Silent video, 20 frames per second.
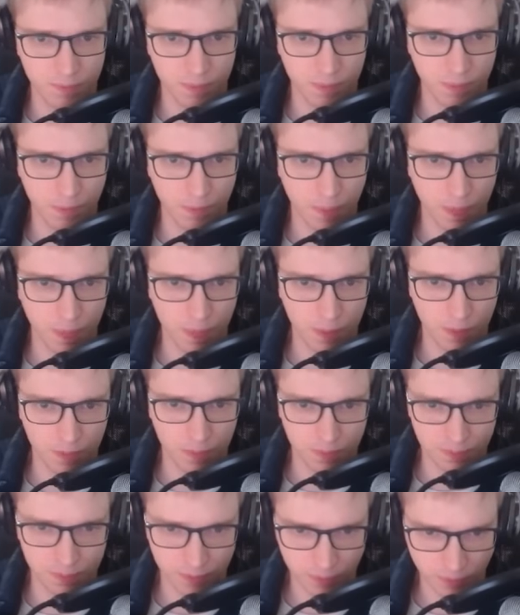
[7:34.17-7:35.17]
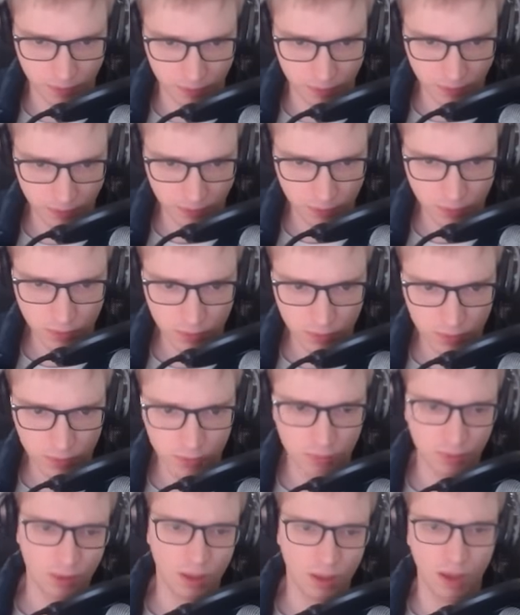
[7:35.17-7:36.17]

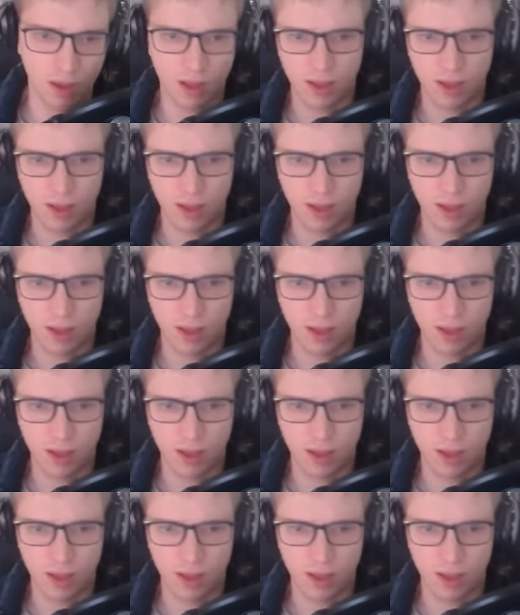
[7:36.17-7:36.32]
Nobody speaks.